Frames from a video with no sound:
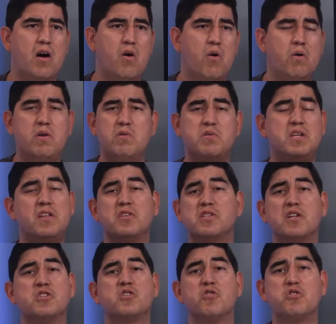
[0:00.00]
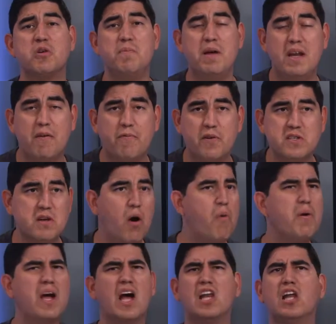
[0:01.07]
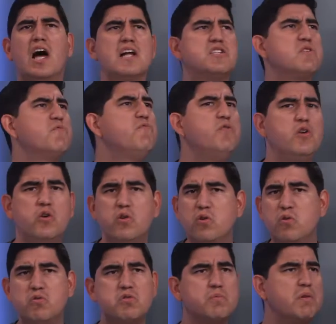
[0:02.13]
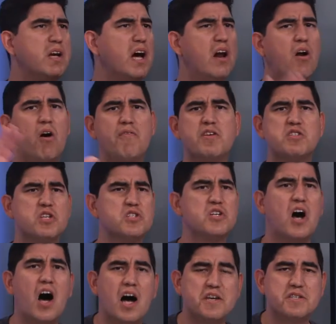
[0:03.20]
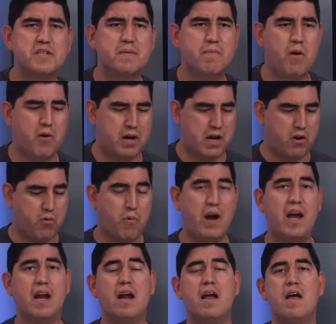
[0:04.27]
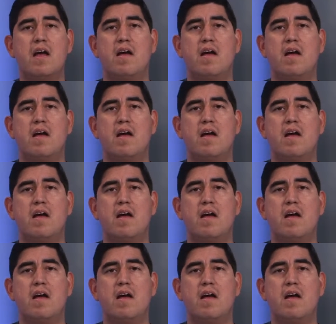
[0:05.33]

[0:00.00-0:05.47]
Oh, you see this on social media, for example. Oh, we got lots of views and we got, oh, this is awesome. Okay, great.